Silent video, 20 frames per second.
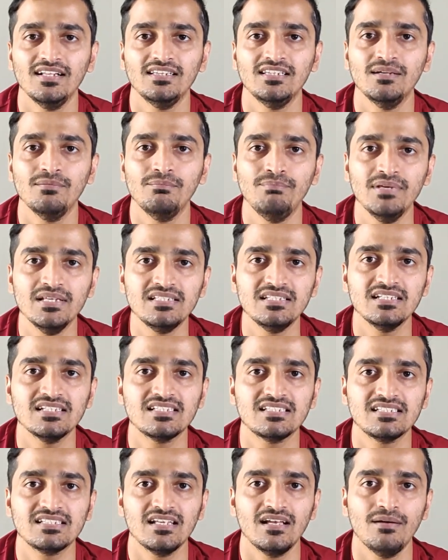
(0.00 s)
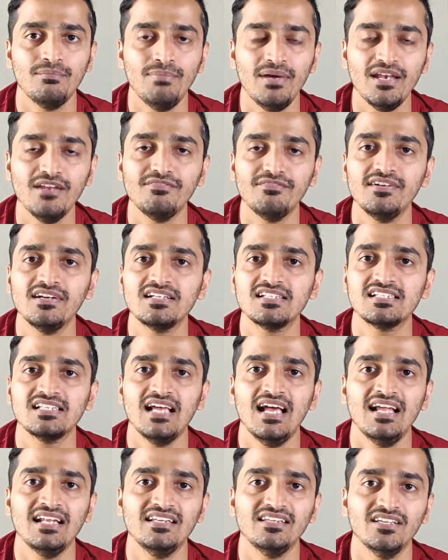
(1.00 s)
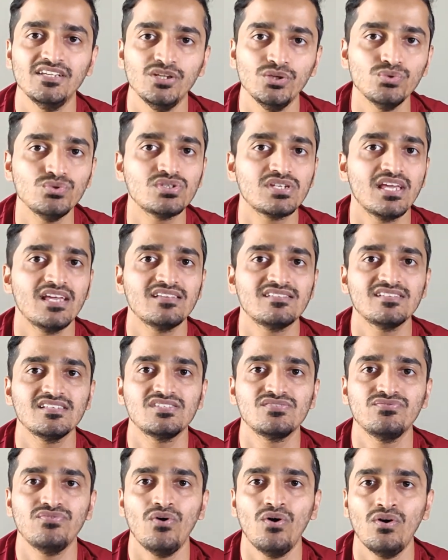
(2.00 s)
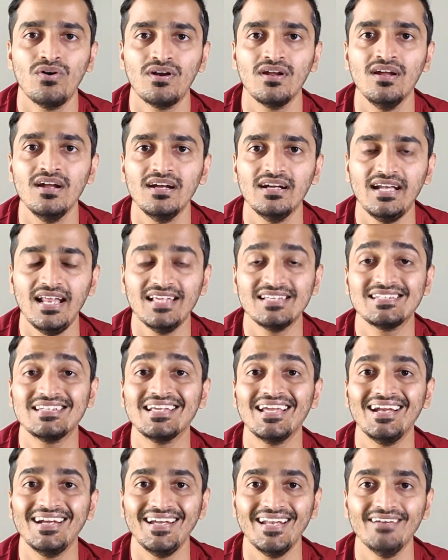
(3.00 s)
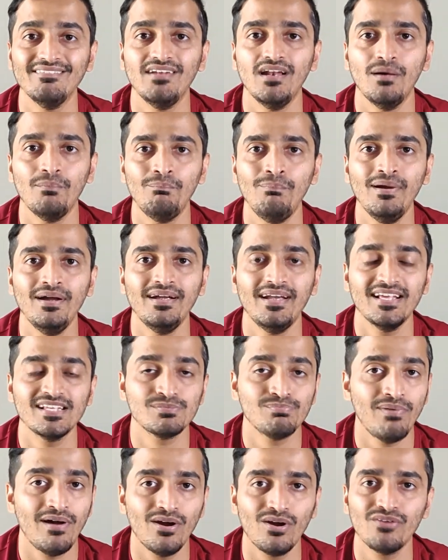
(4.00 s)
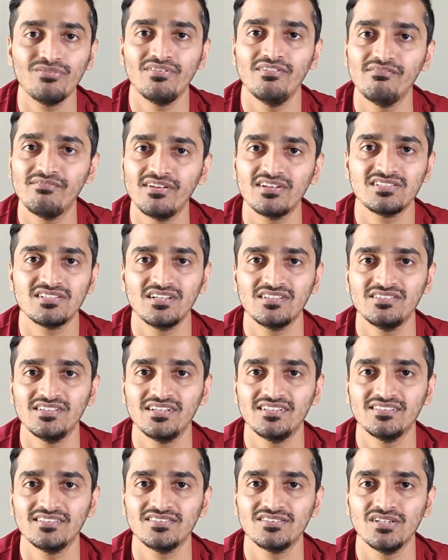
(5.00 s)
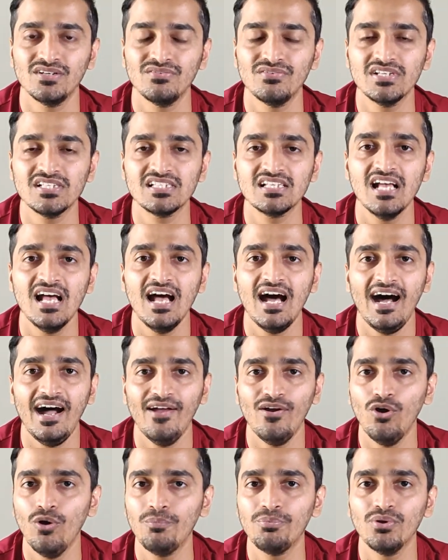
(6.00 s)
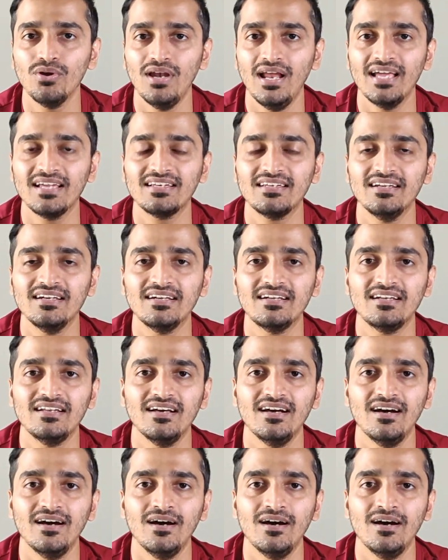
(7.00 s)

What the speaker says: the business benefits and the use cases for testing and development as part of infrastructure as a service. I hope you liked it.